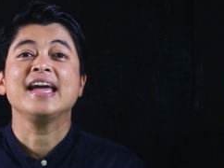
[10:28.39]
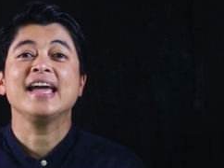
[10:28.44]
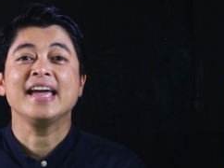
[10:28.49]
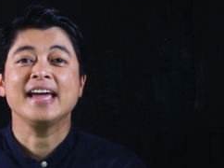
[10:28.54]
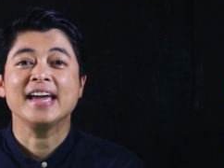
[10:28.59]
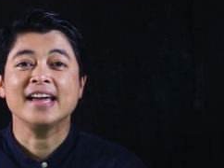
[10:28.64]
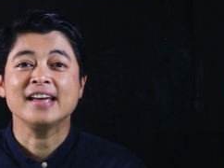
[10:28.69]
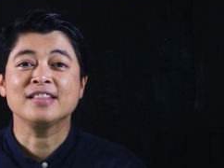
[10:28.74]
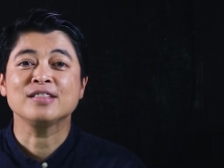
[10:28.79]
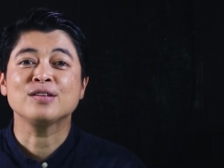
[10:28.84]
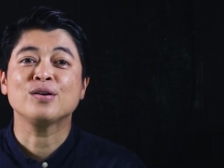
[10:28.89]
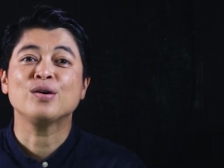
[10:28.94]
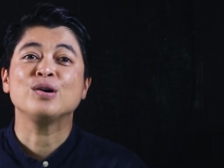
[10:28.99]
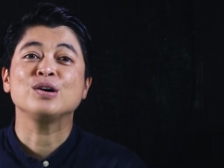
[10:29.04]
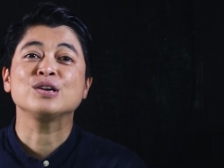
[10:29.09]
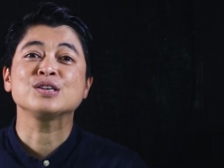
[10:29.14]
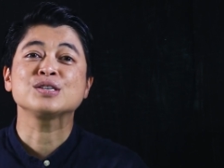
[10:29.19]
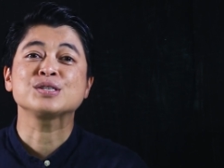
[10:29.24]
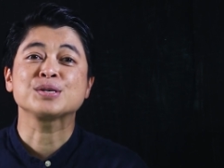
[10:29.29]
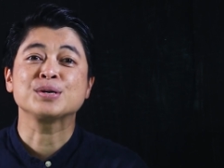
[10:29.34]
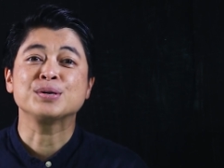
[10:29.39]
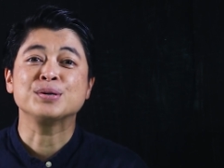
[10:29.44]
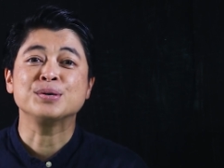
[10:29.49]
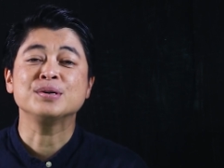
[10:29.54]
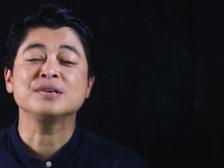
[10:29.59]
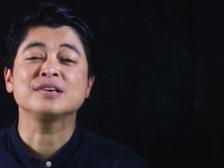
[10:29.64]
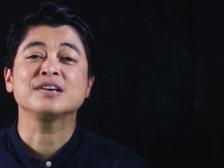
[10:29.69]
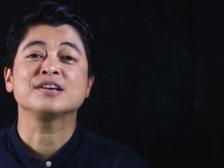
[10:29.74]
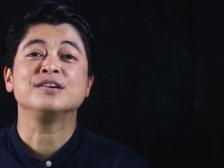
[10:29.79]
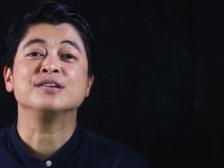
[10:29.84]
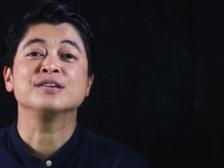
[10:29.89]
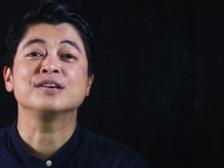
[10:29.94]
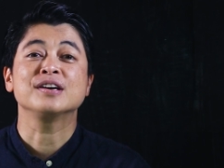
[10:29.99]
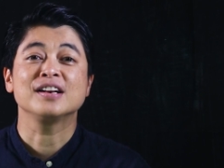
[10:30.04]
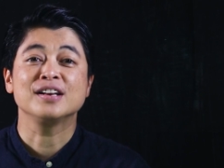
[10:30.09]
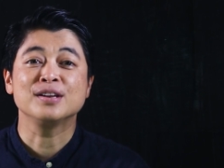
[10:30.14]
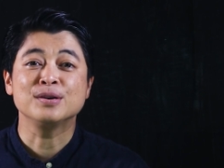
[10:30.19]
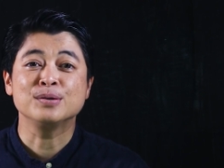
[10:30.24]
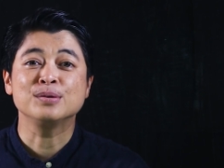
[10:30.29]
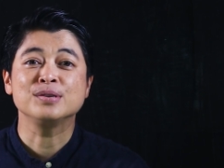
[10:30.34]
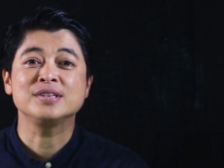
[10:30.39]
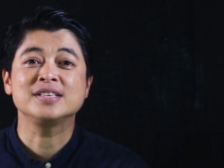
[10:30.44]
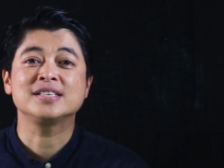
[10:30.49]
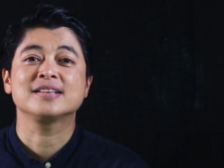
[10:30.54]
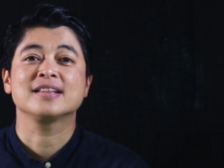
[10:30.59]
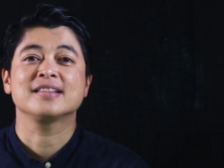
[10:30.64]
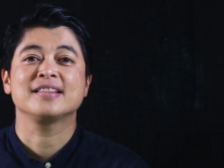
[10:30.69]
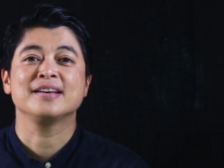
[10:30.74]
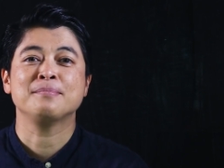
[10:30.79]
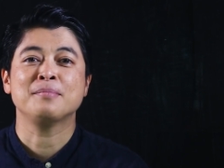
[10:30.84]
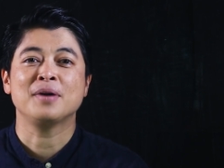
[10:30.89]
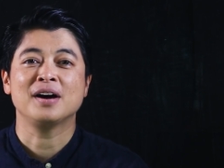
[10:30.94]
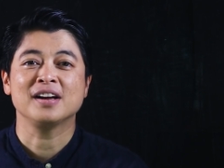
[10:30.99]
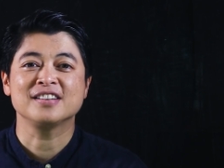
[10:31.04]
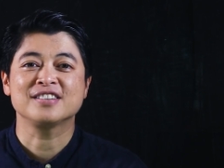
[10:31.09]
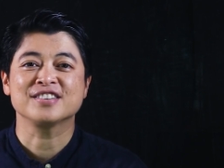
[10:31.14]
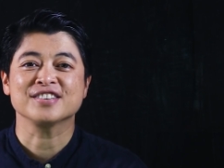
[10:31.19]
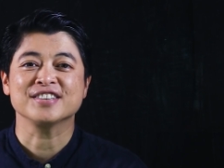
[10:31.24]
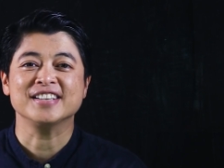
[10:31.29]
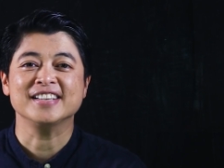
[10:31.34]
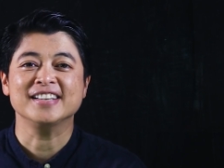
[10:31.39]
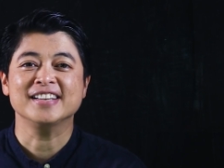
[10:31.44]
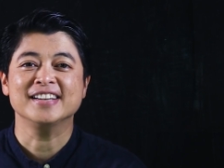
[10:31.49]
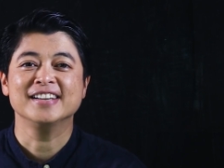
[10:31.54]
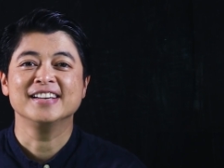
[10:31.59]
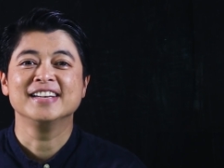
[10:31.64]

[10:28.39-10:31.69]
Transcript: and also concludes the module.